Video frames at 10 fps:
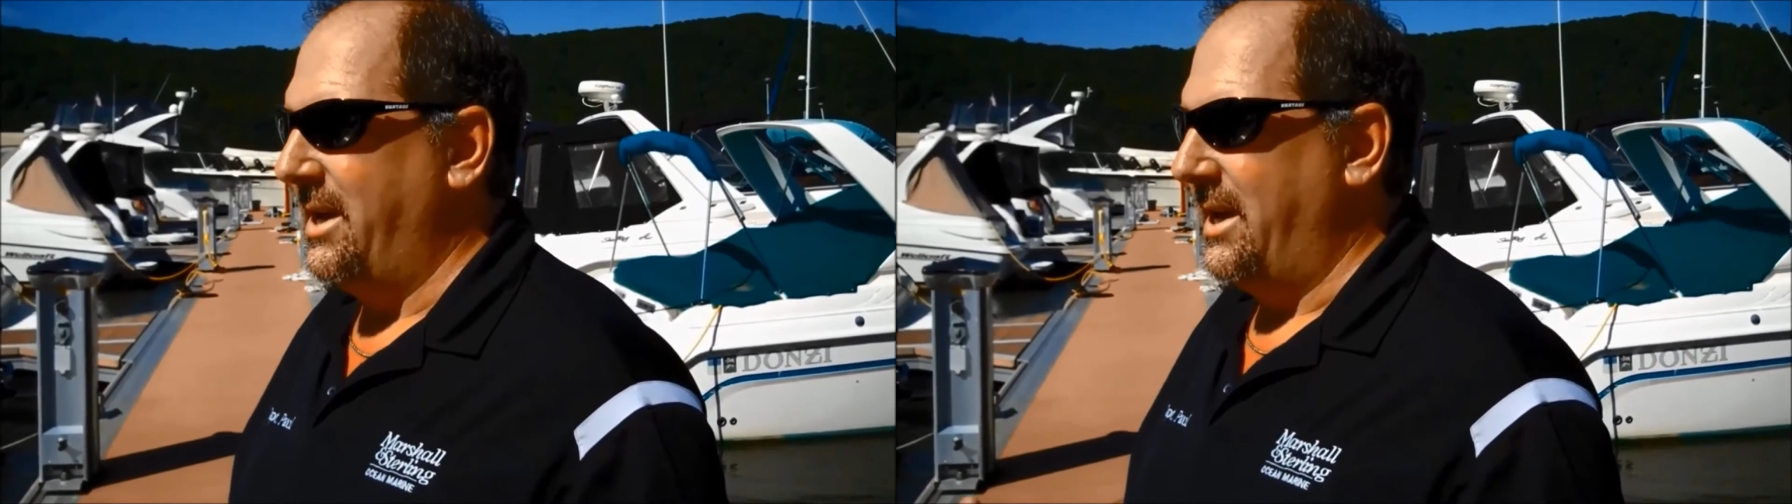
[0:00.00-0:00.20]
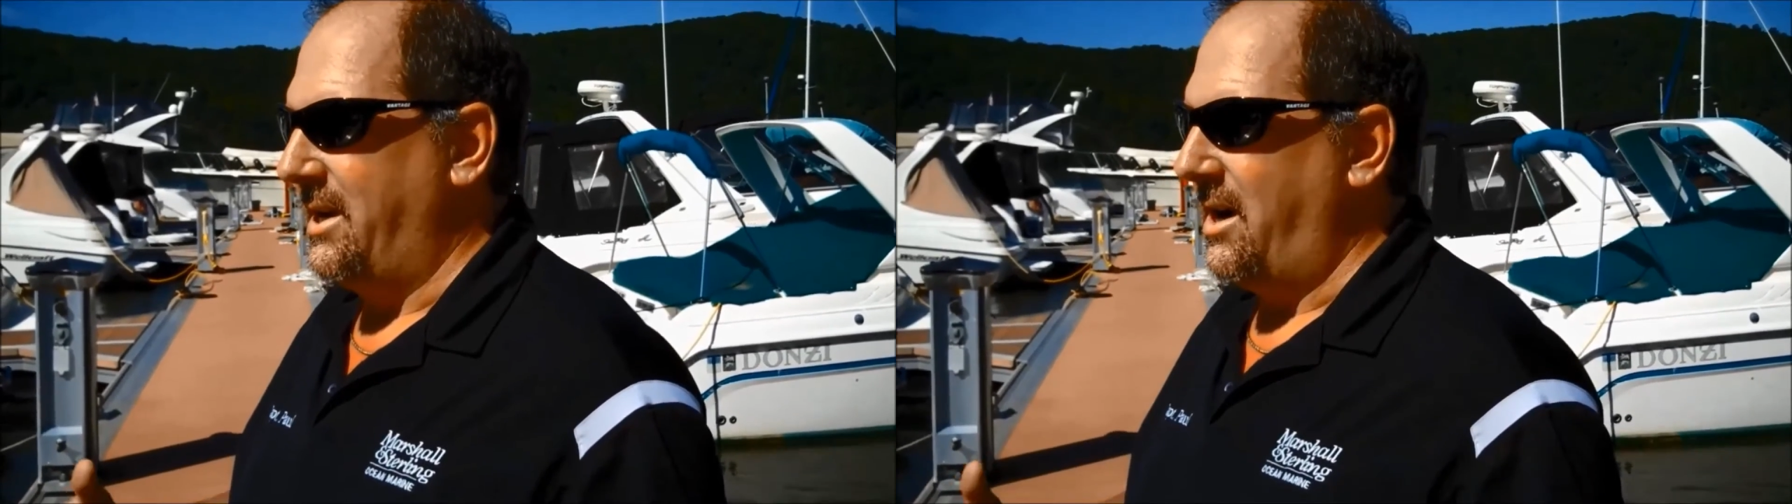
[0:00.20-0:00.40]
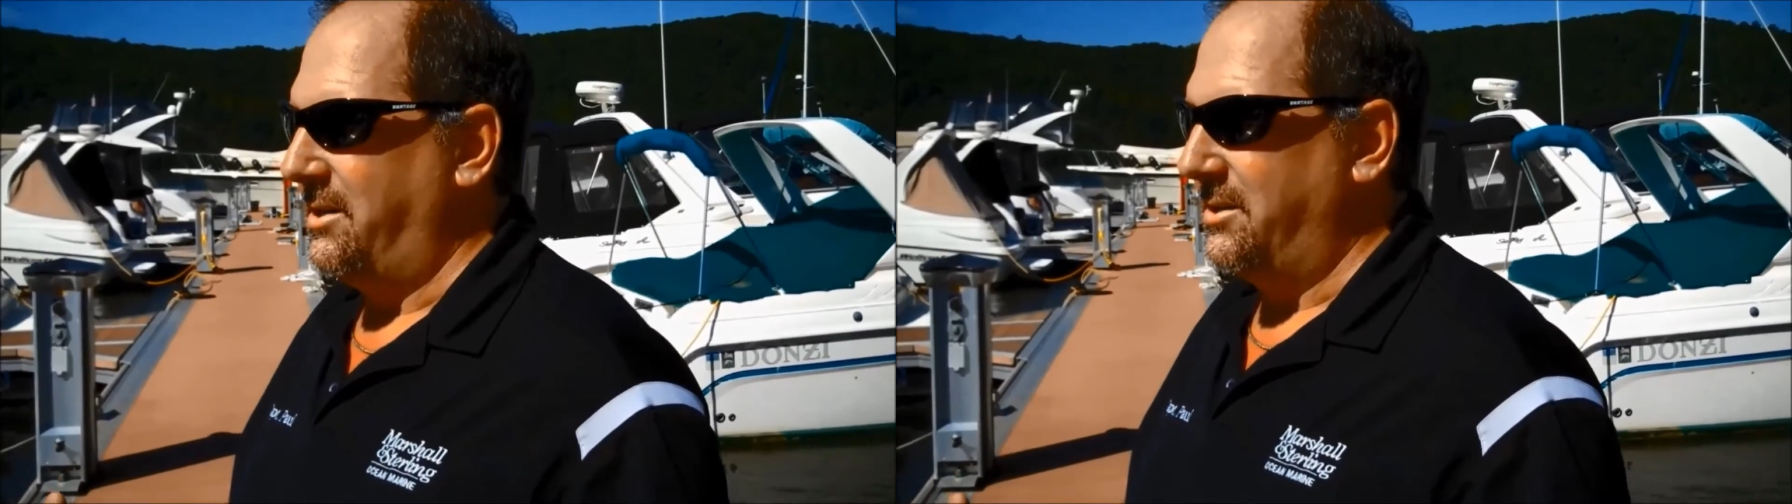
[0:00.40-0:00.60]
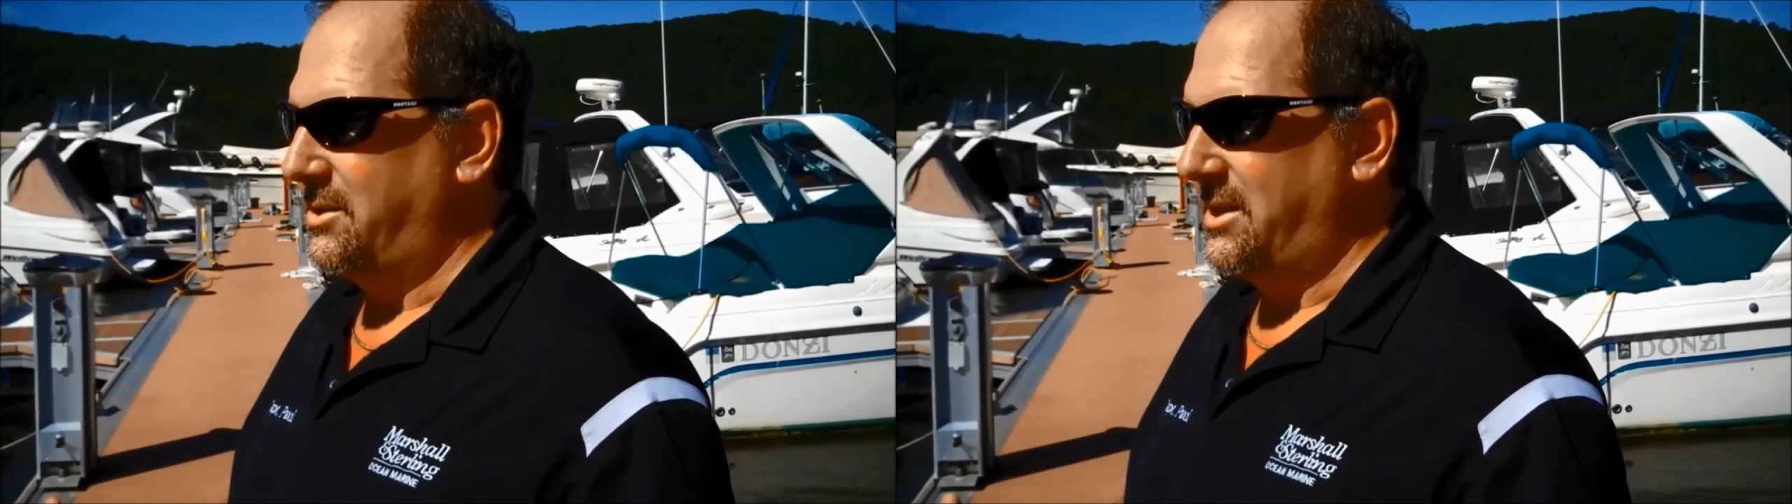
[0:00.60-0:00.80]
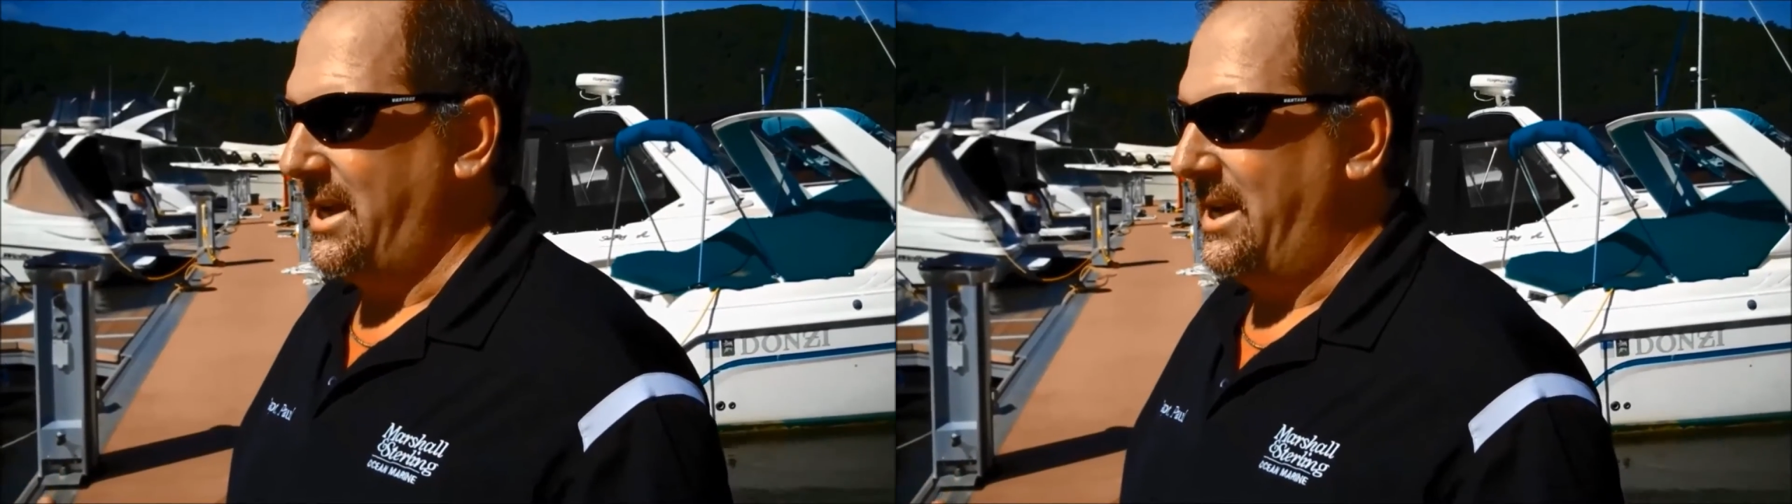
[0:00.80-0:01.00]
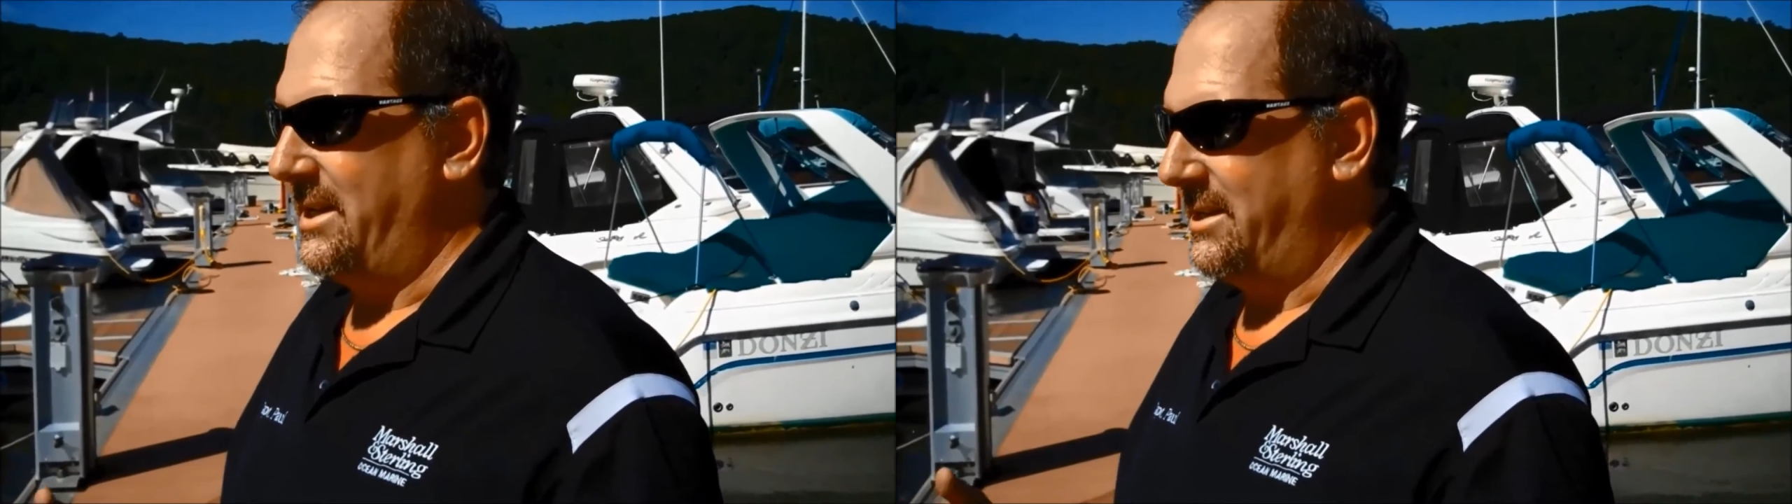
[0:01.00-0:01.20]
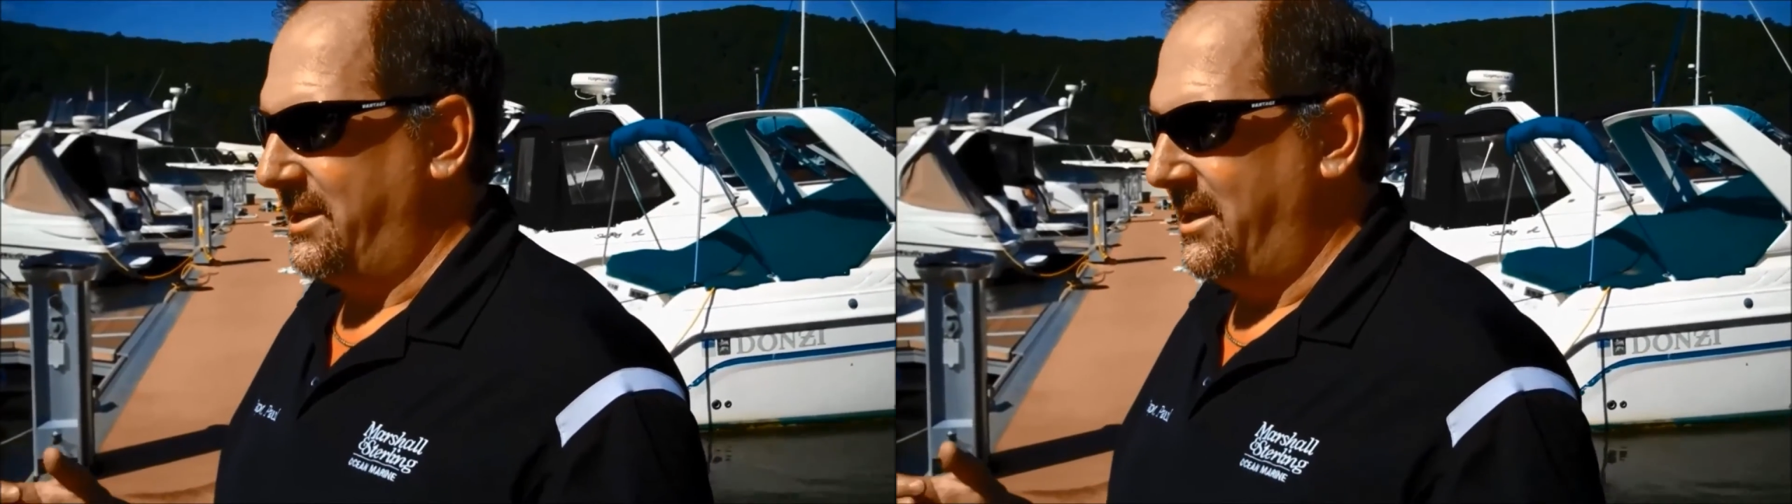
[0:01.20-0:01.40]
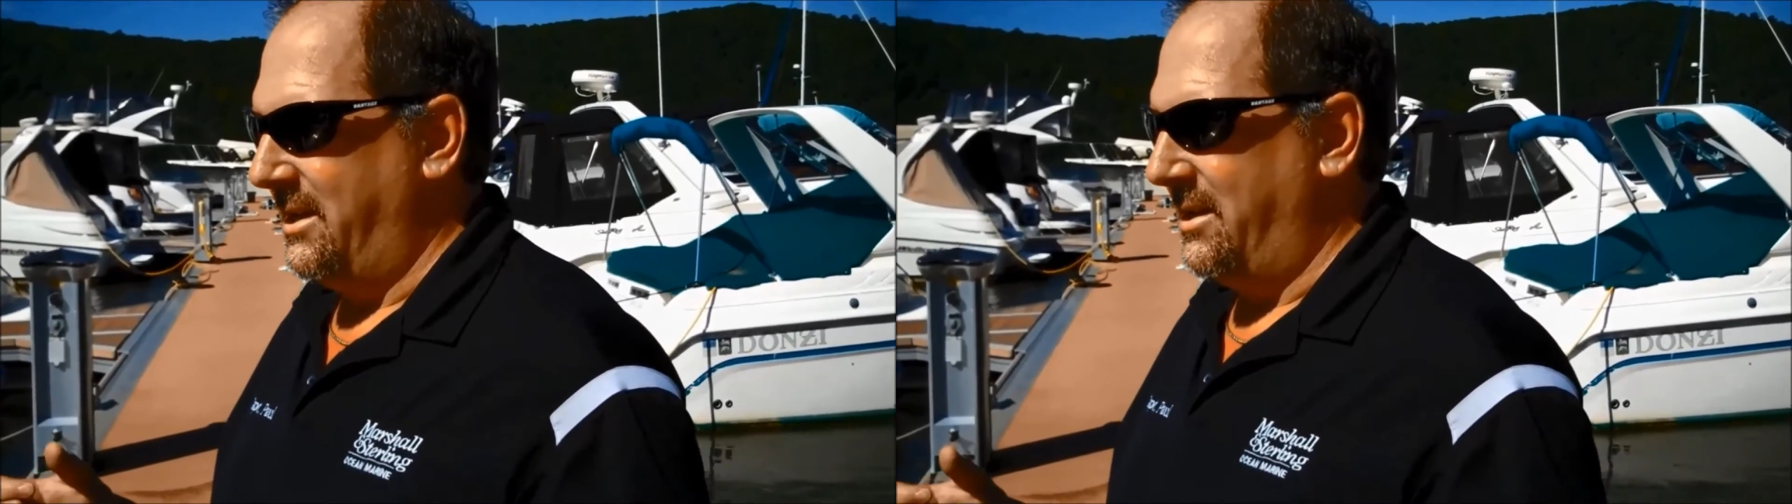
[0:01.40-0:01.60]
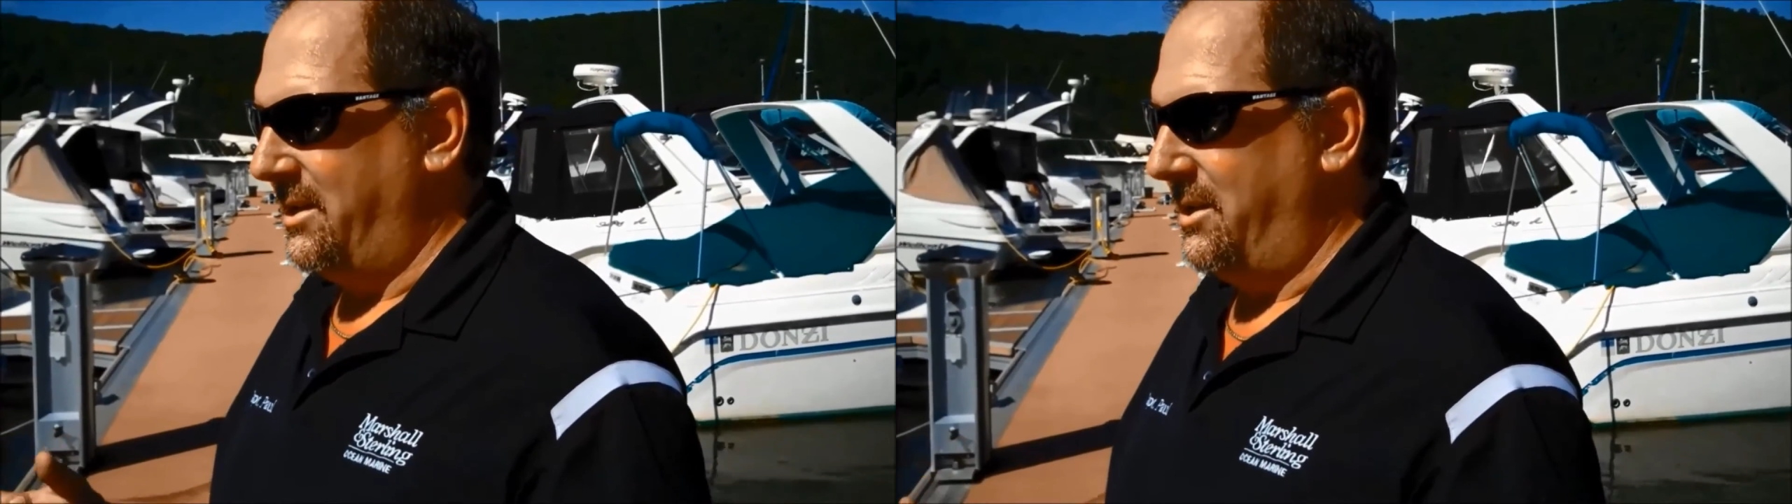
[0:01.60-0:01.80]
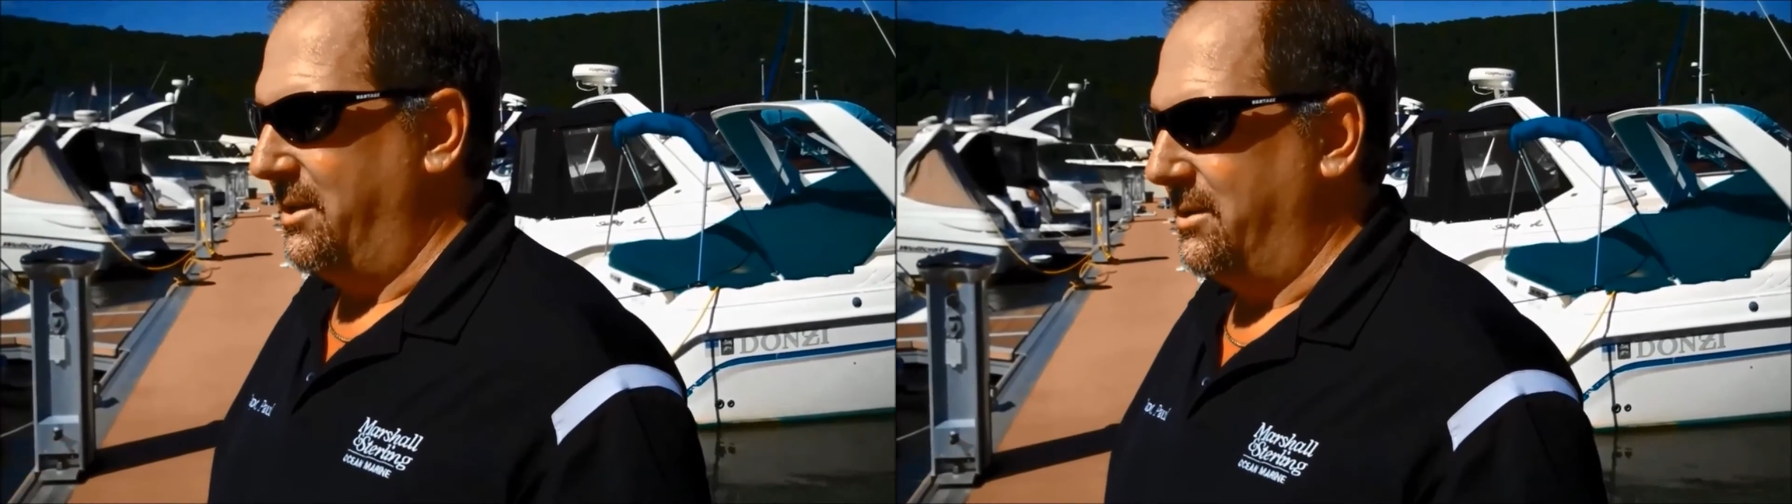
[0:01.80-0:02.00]
and understand
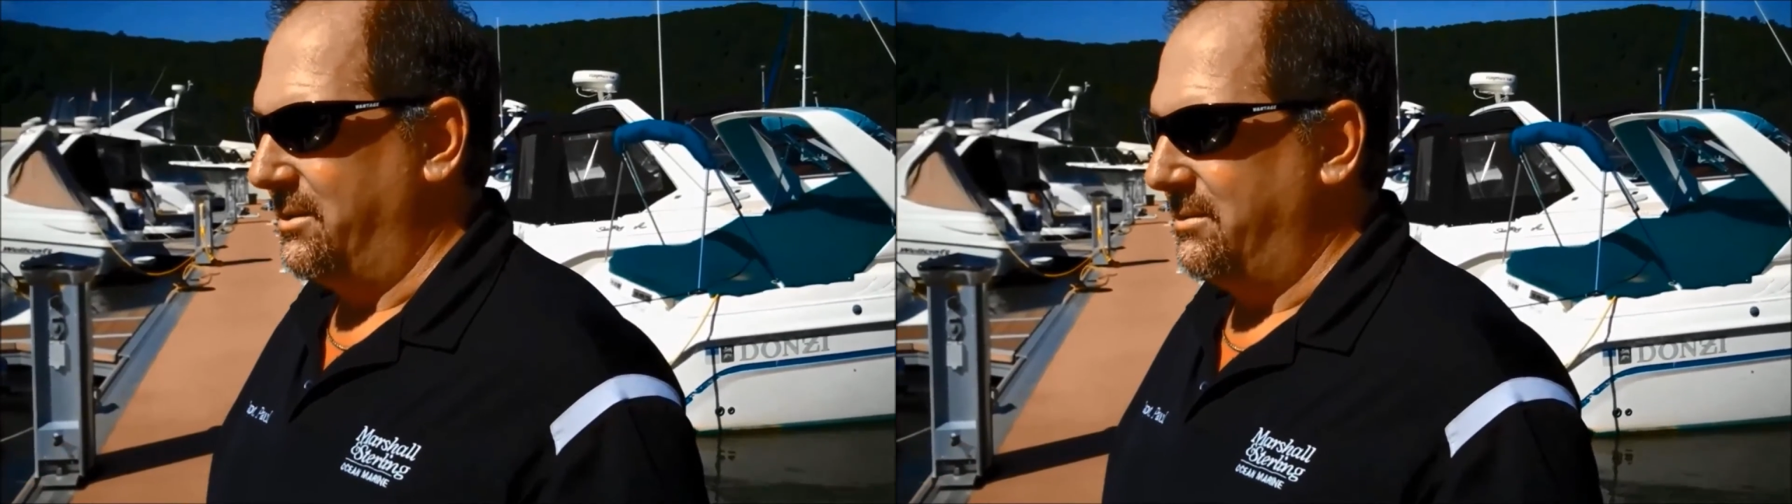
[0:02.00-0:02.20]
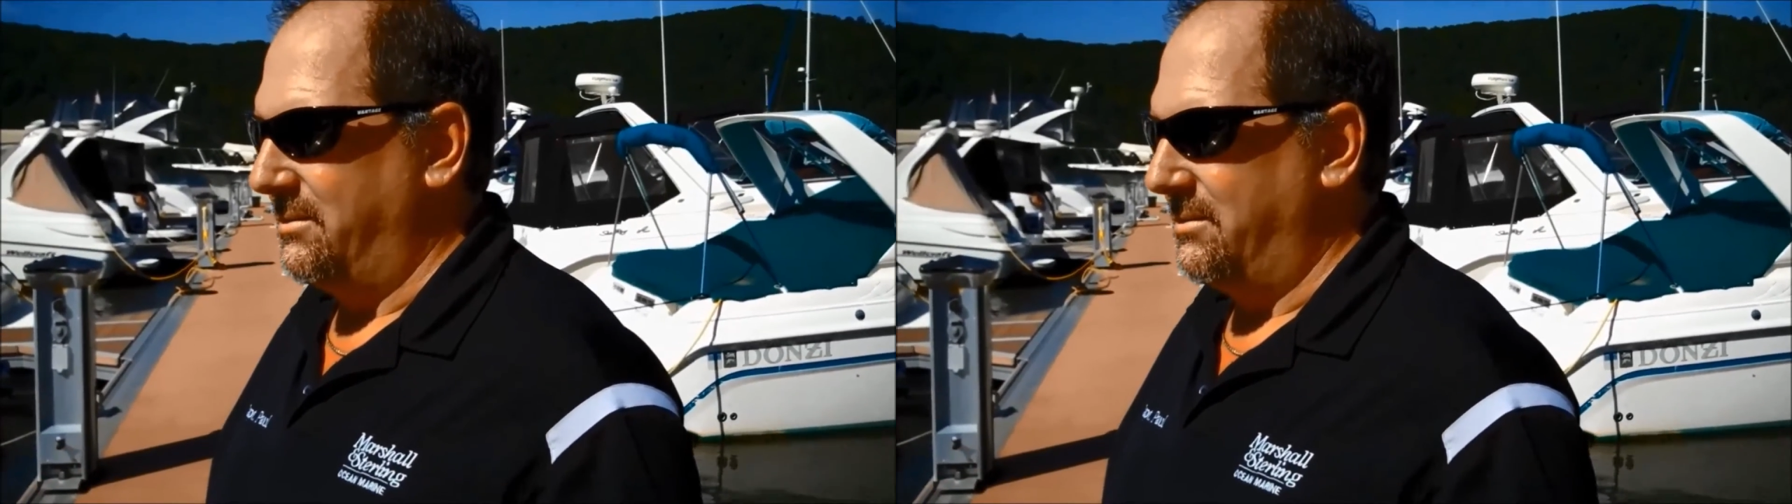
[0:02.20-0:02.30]
your